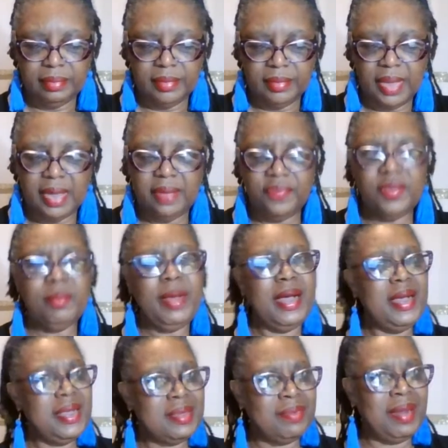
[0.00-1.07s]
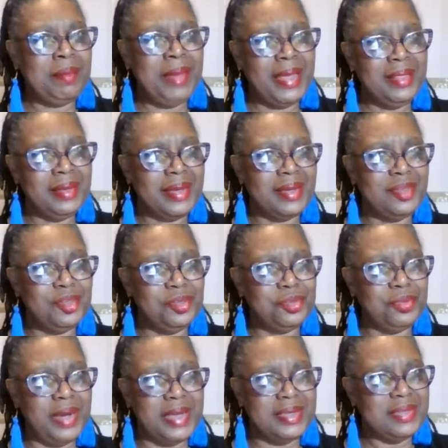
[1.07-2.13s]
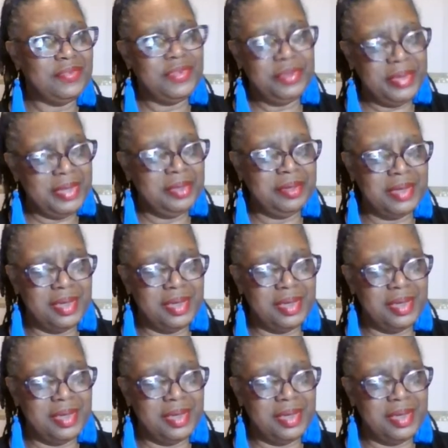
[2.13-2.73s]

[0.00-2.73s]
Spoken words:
And if you're my husband, I might look at you twice if you ain't going